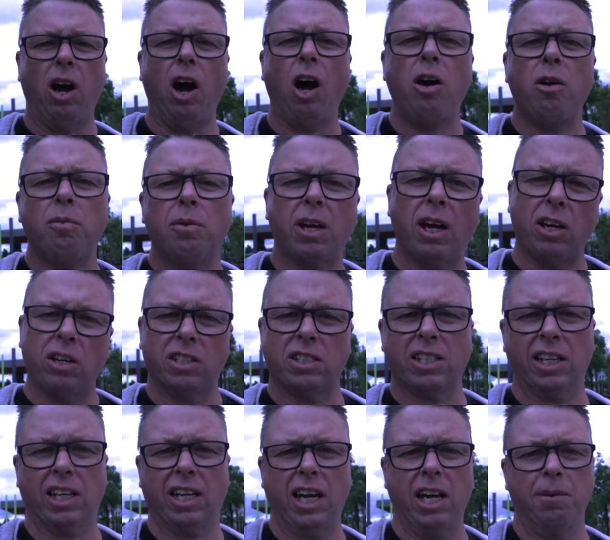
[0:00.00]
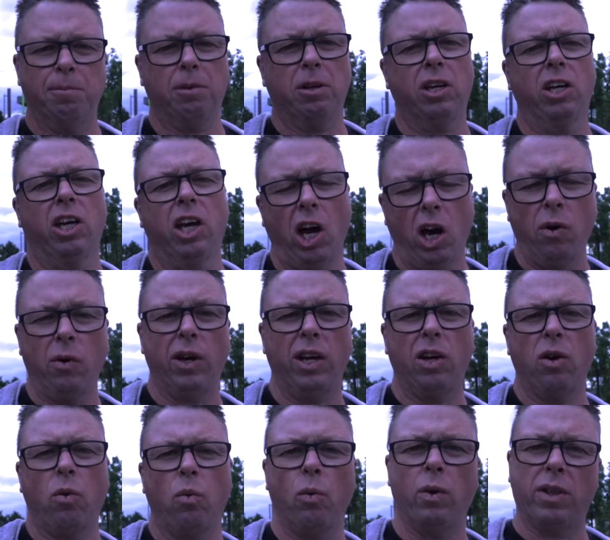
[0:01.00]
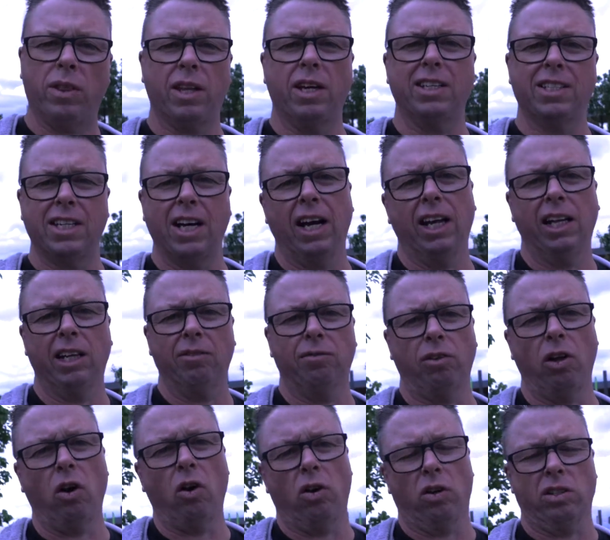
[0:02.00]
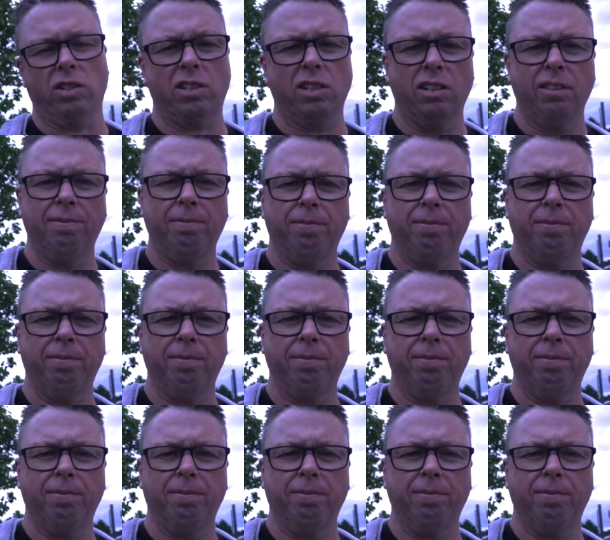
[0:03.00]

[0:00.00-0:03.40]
I'm going to keep going with daily vlogs.